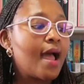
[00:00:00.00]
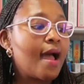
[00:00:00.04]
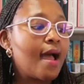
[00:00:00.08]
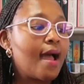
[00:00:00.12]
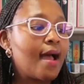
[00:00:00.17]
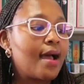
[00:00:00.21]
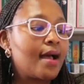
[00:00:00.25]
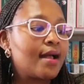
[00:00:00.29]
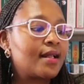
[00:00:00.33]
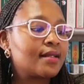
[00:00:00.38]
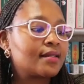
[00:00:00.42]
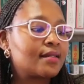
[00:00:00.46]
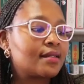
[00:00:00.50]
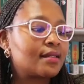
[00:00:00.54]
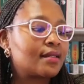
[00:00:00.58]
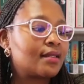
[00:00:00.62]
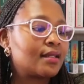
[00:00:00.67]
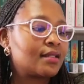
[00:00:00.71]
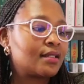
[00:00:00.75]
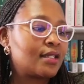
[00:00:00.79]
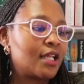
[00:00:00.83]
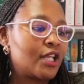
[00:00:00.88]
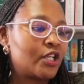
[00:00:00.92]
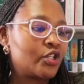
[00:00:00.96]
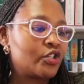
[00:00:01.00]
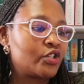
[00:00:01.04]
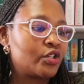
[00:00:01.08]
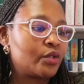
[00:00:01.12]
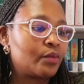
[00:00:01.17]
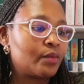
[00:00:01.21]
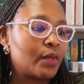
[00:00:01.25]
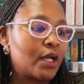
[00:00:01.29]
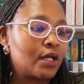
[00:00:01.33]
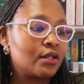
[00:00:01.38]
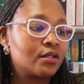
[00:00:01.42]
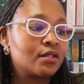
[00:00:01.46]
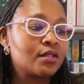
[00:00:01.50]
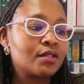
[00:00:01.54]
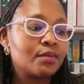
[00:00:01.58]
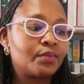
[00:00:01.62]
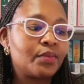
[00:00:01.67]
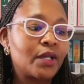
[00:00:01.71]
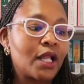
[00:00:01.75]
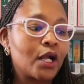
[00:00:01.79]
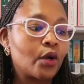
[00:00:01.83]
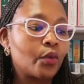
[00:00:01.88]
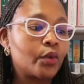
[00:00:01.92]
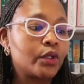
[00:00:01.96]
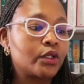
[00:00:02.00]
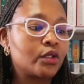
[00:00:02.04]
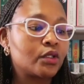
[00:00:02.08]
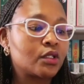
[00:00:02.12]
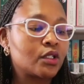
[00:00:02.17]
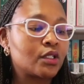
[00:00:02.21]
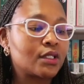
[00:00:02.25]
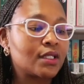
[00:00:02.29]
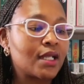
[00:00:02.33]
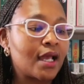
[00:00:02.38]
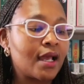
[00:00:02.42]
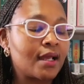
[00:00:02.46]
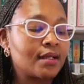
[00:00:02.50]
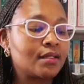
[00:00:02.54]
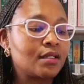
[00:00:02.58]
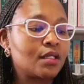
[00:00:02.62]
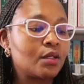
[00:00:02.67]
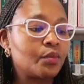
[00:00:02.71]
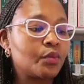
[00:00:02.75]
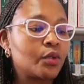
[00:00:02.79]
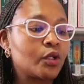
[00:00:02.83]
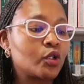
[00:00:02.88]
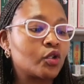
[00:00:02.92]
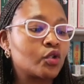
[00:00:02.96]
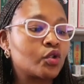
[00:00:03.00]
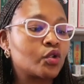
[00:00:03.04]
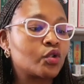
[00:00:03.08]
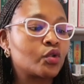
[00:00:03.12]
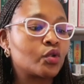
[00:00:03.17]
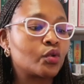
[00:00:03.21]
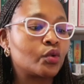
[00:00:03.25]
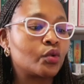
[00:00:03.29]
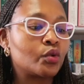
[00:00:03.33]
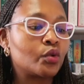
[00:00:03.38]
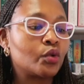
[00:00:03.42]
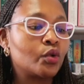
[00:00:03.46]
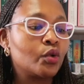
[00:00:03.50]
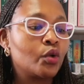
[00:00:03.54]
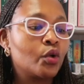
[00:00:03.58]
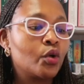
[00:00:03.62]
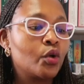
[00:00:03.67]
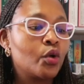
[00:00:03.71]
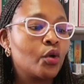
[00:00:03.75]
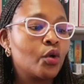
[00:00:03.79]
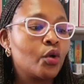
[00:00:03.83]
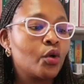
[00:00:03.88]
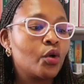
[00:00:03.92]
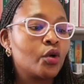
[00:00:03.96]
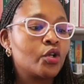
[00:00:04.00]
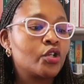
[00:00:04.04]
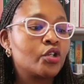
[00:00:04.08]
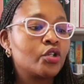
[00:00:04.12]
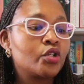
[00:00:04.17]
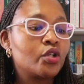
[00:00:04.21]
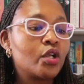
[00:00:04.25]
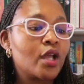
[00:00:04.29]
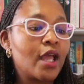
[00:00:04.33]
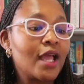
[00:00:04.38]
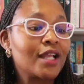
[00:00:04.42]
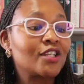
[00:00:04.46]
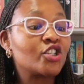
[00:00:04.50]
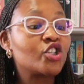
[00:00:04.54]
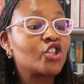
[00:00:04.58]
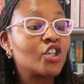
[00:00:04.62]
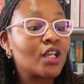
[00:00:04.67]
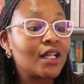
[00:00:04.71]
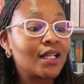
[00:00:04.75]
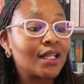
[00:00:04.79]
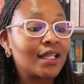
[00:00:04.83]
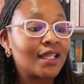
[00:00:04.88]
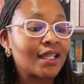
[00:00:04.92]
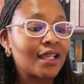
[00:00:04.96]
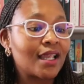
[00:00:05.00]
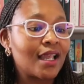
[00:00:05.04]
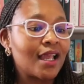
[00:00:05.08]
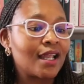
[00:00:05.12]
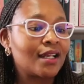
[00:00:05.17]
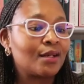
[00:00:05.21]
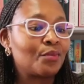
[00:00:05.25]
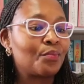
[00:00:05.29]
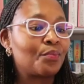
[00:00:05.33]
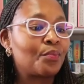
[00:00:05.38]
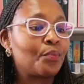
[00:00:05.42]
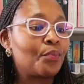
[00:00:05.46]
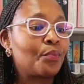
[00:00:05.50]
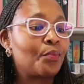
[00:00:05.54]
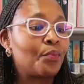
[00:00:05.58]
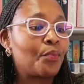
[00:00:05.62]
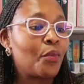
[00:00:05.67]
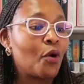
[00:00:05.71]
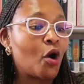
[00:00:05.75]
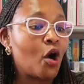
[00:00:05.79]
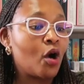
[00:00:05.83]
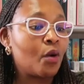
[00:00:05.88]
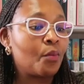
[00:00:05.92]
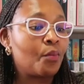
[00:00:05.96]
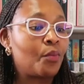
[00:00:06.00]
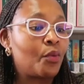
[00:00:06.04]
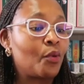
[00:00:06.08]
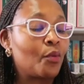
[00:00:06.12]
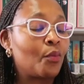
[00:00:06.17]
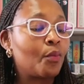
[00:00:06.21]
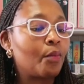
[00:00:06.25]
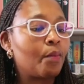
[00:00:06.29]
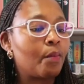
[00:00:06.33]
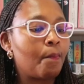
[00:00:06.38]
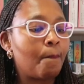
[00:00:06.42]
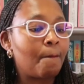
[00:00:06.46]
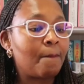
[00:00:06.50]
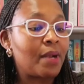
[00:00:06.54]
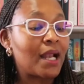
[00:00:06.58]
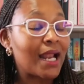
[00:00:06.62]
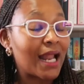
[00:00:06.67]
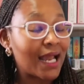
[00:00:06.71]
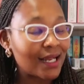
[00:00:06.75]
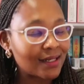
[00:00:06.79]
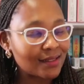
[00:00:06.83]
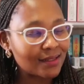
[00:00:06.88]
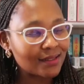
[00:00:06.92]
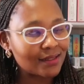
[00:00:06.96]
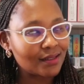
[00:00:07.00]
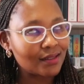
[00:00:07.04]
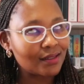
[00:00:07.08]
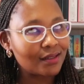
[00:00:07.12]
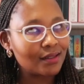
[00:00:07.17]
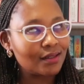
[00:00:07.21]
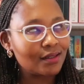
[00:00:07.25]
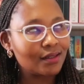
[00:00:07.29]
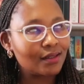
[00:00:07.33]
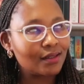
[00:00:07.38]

As the tension mounts, Black Widow Society builds to a chilling and bloody